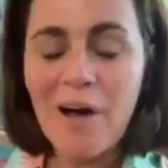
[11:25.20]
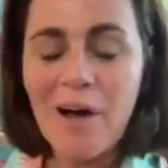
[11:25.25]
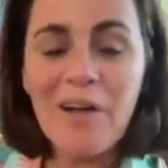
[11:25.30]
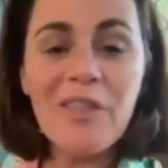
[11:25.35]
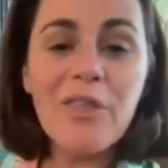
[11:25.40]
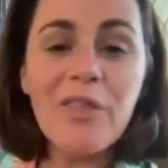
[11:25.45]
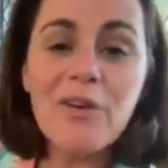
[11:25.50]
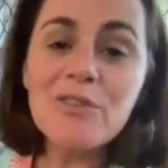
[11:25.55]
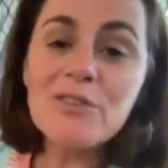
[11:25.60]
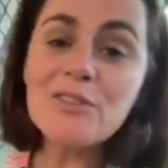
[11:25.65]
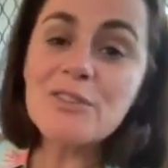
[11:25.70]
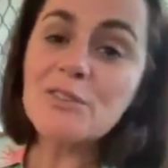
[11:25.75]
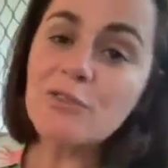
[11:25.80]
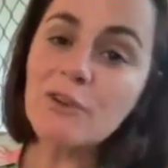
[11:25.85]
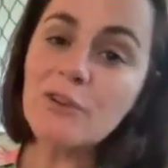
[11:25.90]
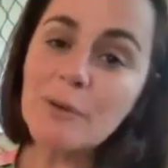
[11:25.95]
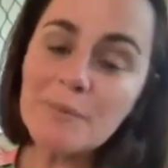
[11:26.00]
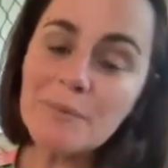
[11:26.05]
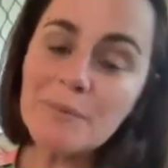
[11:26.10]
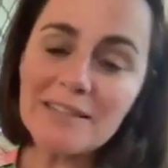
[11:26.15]
Well, those
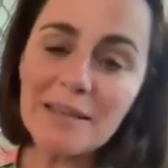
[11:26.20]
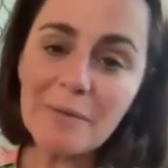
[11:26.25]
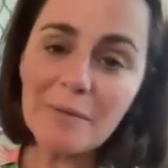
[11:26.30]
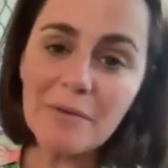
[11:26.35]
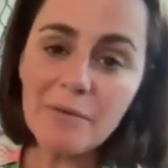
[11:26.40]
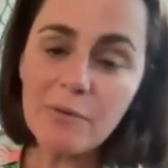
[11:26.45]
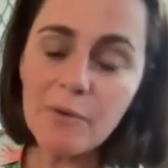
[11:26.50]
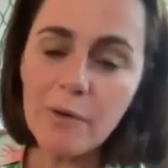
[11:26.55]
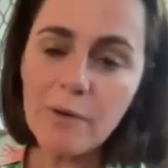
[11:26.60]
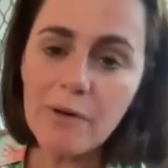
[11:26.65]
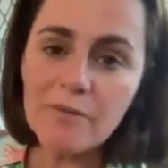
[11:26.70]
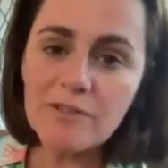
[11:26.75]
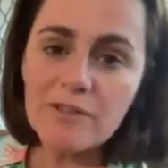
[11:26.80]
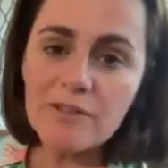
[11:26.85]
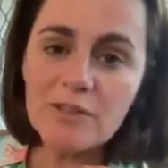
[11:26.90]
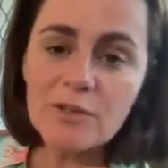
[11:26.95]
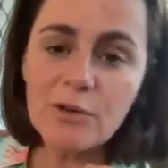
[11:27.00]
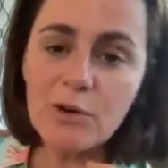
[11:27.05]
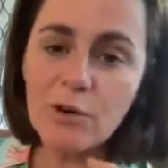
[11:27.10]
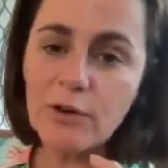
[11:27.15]
scripts, some of what we've
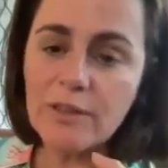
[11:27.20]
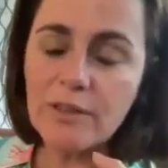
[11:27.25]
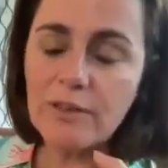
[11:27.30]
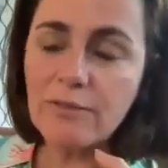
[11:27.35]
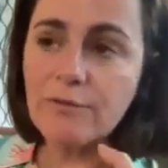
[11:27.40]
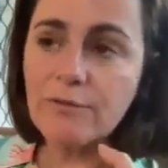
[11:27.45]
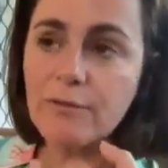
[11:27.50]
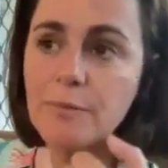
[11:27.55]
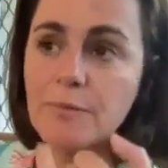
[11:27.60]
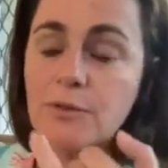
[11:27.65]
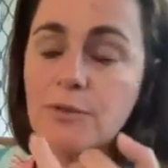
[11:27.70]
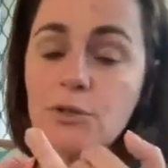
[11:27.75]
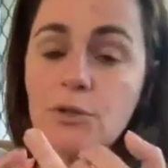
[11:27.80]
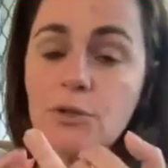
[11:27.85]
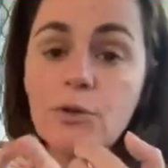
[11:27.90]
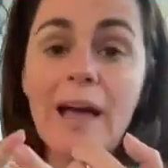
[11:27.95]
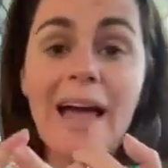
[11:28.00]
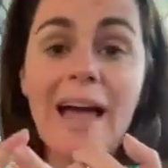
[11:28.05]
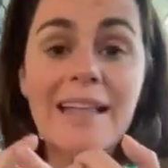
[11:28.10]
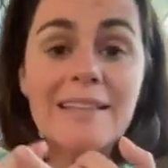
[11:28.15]
just caught them from
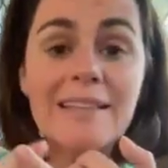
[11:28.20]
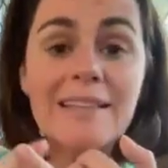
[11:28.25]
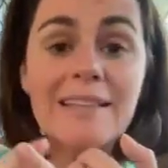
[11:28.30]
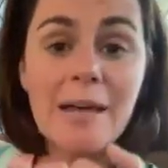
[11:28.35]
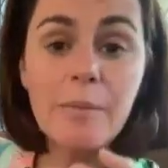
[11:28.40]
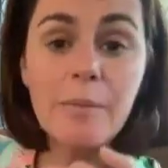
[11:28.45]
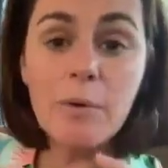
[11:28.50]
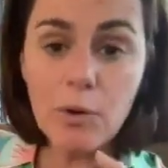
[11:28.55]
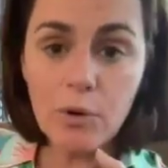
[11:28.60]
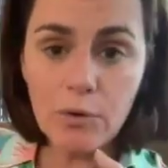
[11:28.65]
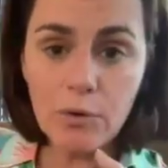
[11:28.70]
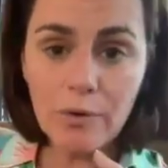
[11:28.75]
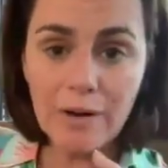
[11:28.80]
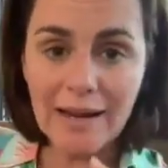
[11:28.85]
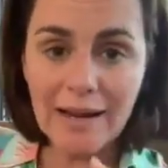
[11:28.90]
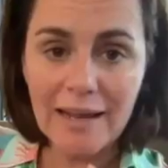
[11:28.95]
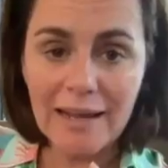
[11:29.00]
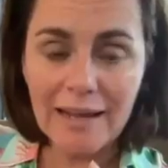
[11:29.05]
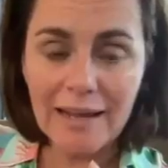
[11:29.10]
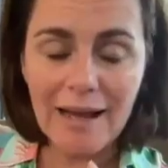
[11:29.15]
Sue, and some are
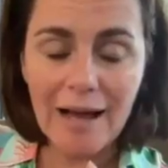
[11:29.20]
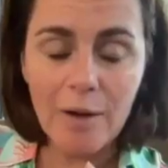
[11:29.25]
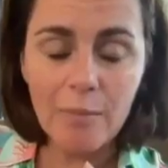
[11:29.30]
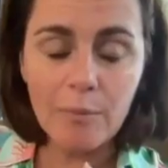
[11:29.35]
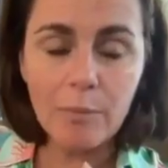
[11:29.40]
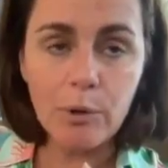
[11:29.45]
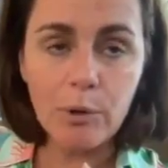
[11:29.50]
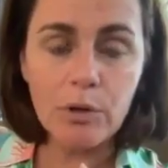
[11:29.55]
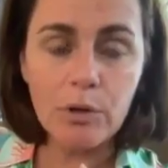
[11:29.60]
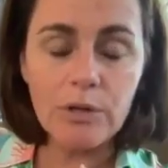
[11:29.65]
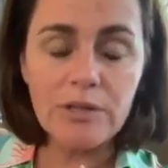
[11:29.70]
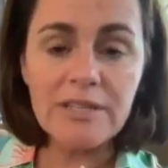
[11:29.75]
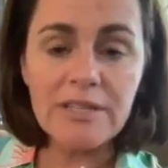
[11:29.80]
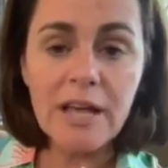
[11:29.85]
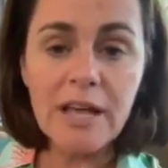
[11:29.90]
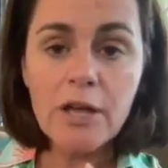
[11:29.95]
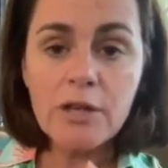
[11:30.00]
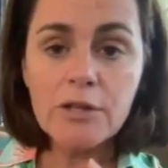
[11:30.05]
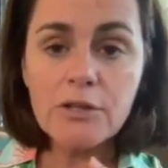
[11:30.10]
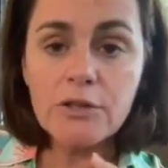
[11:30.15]
already in our boards.
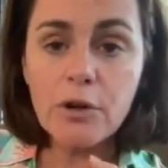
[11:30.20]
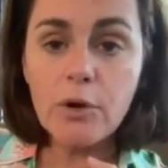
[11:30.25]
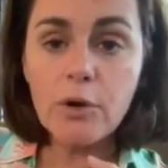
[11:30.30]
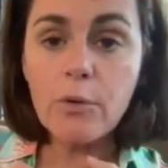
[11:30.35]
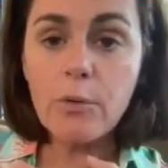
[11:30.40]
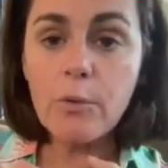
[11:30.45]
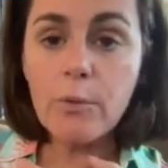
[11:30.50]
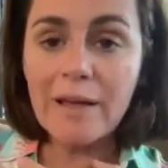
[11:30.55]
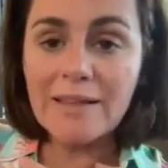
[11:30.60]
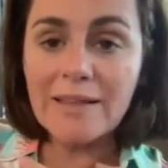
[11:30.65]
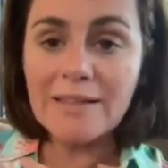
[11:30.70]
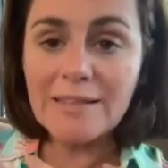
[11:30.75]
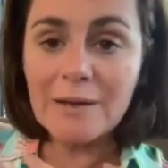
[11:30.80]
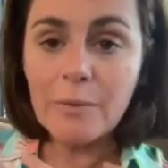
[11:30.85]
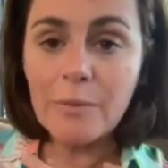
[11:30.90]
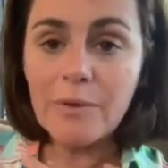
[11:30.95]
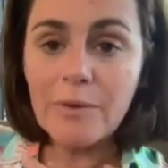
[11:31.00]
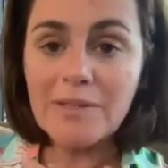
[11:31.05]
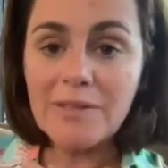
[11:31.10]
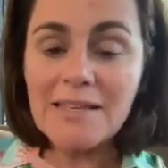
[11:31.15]
So when
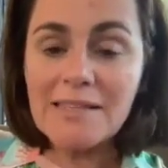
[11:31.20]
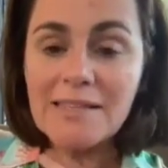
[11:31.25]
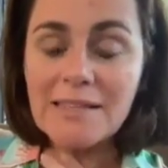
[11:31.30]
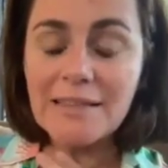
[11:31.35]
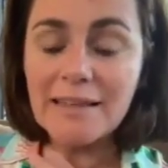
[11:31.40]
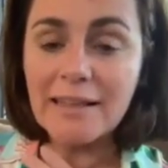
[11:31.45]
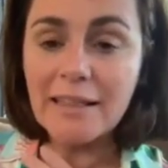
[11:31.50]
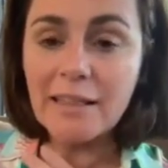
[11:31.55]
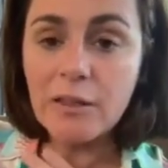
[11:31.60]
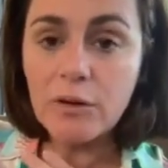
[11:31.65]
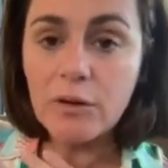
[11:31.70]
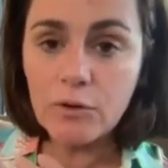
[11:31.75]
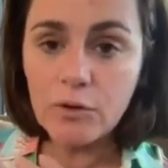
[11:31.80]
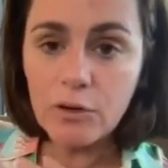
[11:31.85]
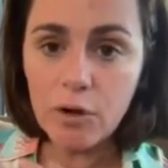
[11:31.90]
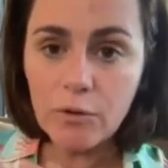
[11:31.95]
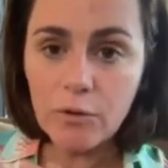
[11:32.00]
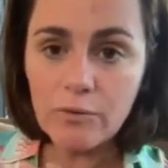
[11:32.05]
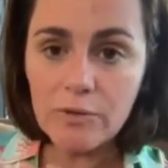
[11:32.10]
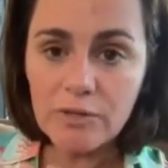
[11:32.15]
someone says little or
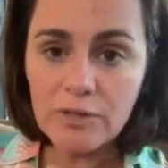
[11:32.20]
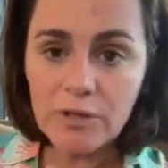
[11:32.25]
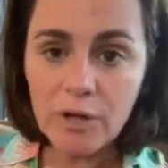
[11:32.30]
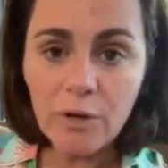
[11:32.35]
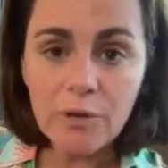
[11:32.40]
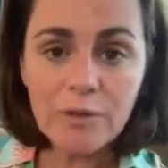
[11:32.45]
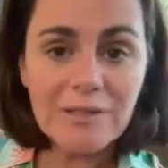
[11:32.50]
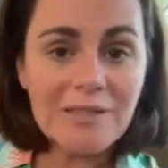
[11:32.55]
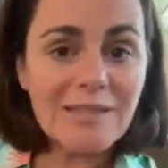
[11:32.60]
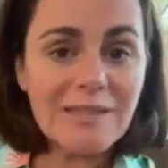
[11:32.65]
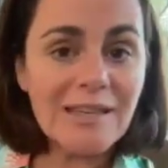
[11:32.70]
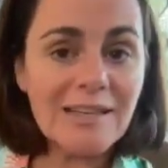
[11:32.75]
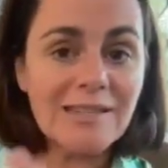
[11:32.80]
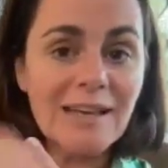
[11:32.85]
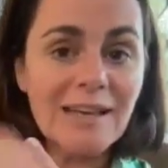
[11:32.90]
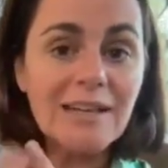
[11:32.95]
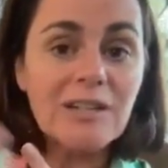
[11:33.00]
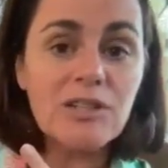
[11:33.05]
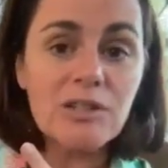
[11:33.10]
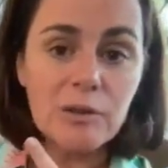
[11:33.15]
no results, there's
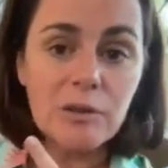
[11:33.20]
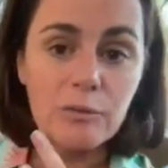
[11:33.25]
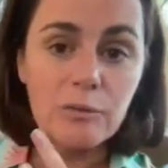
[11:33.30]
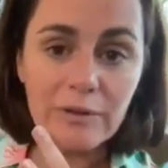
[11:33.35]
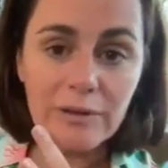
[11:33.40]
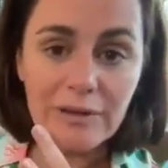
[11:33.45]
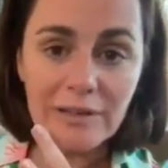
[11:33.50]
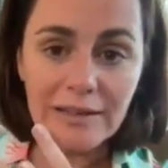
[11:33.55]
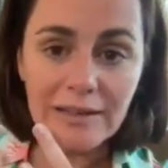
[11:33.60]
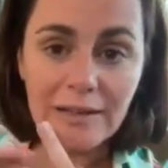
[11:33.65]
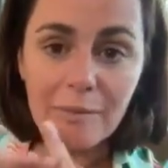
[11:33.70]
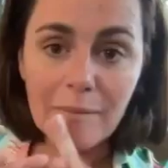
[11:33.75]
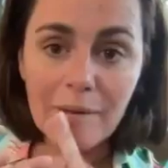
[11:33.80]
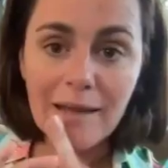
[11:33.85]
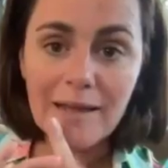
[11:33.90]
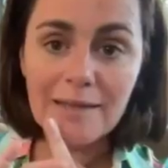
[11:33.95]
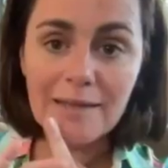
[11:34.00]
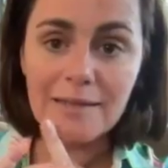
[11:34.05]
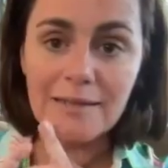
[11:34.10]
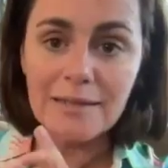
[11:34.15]
actually a really
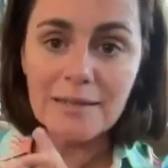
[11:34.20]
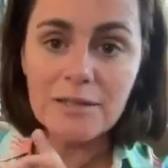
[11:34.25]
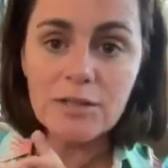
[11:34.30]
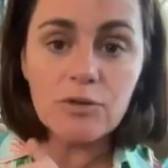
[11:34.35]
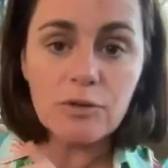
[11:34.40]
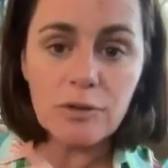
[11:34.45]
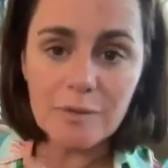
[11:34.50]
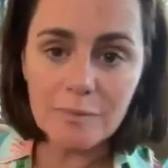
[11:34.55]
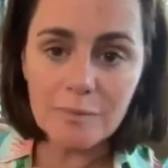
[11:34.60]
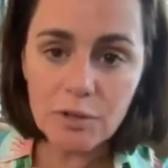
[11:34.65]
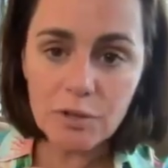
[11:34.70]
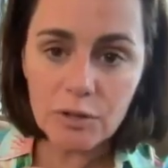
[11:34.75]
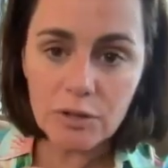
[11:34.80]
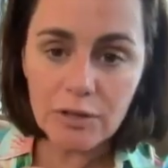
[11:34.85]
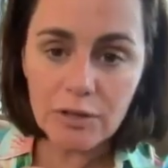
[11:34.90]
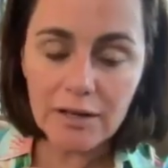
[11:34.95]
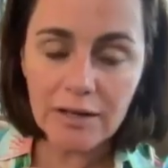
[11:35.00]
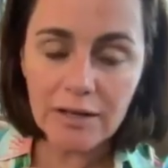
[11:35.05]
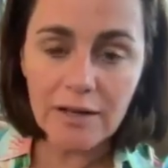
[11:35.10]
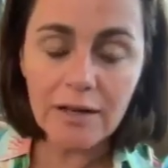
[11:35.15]
amazing script you
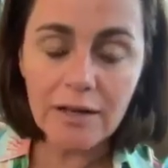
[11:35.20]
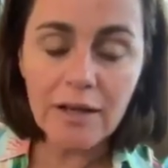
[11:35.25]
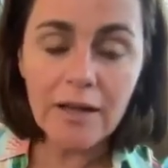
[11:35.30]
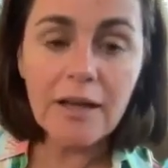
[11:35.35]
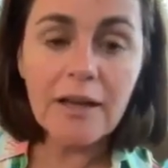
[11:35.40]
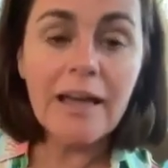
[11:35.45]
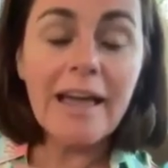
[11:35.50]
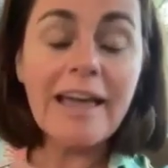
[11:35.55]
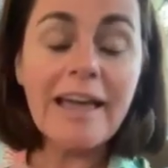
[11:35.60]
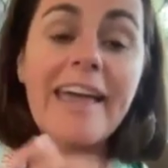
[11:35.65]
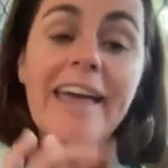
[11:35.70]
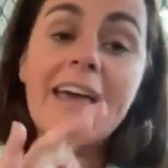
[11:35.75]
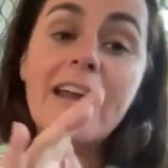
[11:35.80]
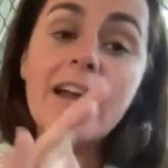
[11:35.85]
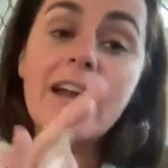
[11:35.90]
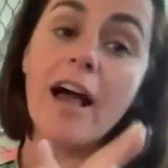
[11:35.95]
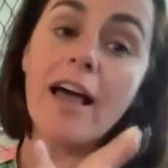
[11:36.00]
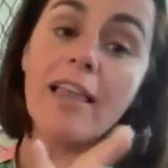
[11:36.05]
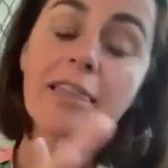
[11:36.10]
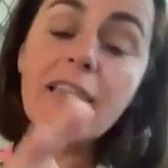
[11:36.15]
can,
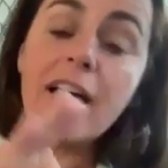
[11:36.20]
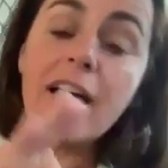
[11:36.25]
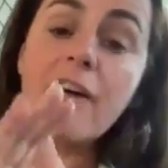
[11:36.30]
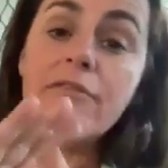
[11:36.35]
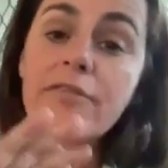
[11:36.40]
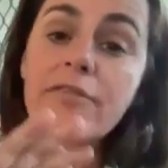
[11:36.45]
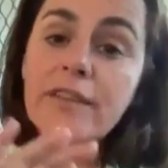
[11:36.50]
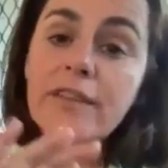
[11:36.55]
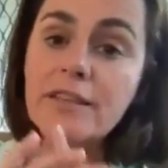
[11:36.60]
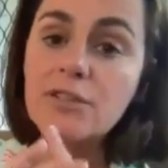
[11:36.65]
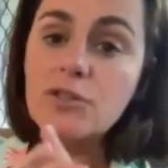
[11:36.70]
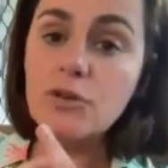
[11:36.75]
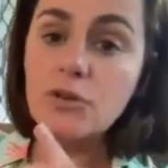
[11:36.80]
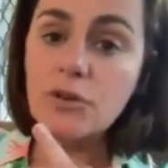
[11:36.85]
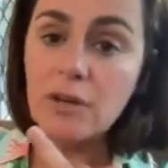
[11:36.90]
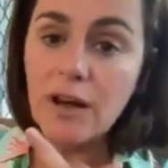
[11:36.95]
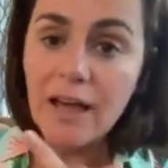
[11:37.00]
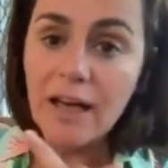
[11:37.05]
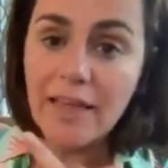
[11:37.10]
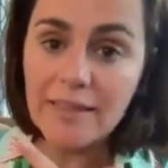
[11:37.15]
again, I love this. You
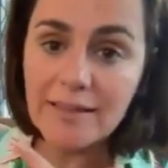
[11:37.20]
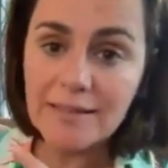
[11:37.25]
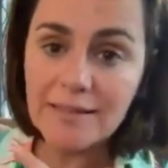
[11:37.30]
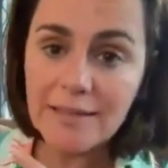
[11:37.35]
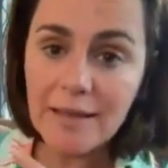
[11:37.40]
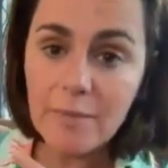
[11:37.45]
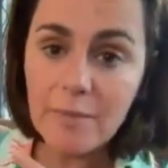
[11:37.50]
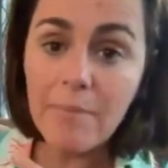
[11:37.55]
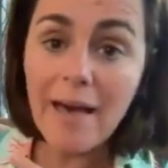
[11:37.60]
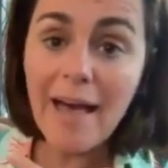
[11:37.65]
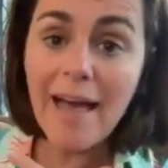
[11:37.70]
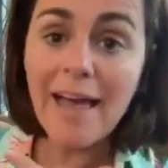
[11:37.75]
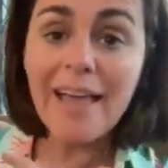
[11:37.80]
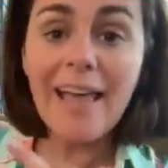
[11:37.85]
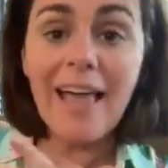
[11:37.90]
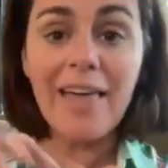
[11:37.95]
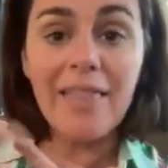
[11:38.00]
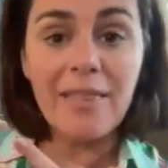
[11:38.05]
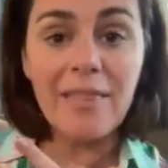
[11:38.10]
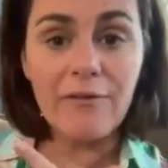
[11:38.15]
can either send back
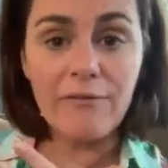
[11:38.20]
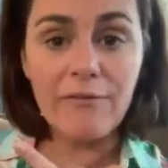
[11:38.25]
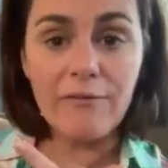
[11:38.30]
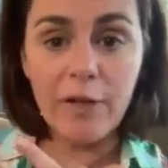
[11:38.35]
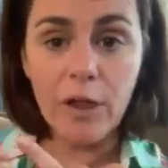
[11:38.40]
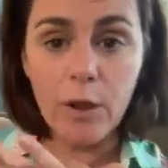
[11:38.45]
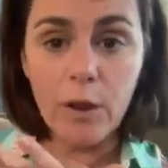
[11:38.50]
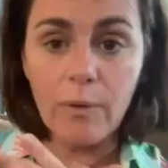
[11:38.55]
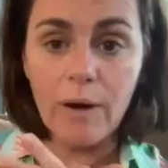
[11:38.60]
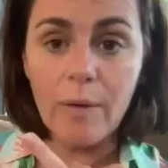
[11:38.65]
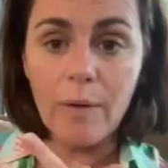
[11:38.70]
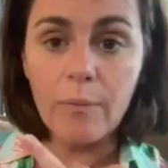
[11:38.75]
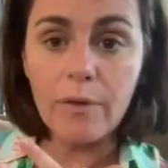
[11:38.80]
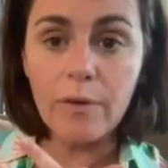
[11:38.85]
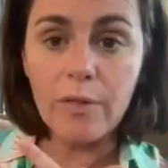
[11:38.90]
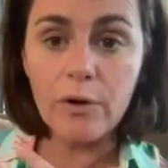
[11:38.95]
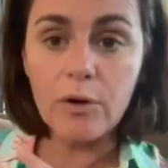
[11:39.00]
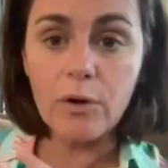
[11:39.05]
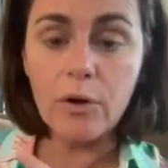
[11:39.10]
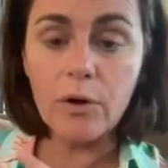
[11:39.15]
and then follow up
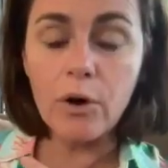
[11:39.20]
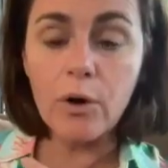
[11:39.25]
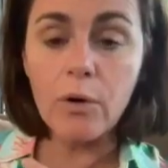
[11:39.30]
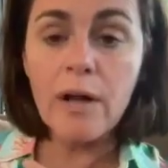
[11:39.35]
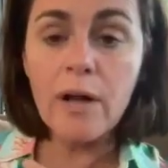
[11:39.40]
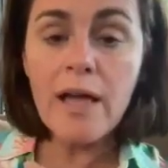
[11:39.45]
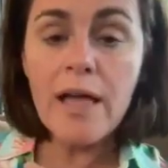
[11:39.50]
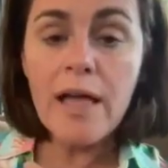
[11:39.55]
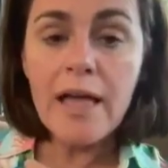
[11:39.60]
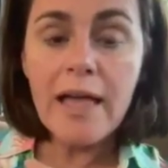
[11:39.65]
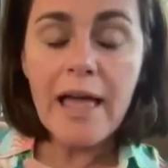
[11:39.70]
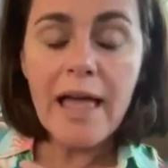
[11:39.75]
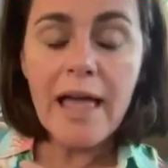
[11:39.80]
with a call.